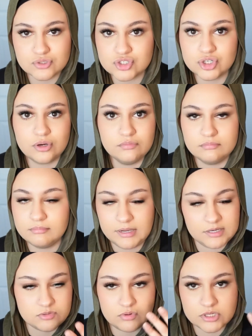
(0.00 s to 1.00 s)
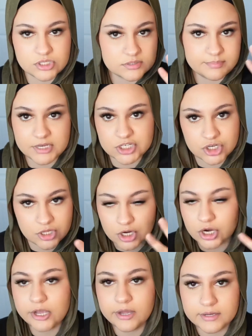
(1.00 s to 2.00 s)
So might as well just make sure they're
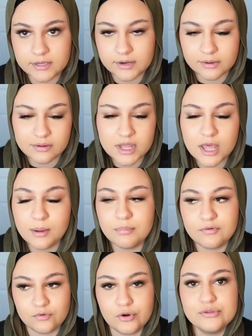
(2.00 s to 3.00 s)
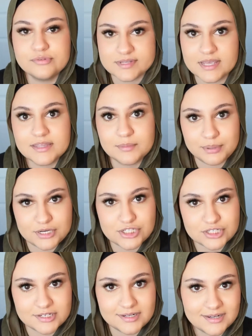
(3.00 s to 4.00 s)
good, you know, before you take the picture.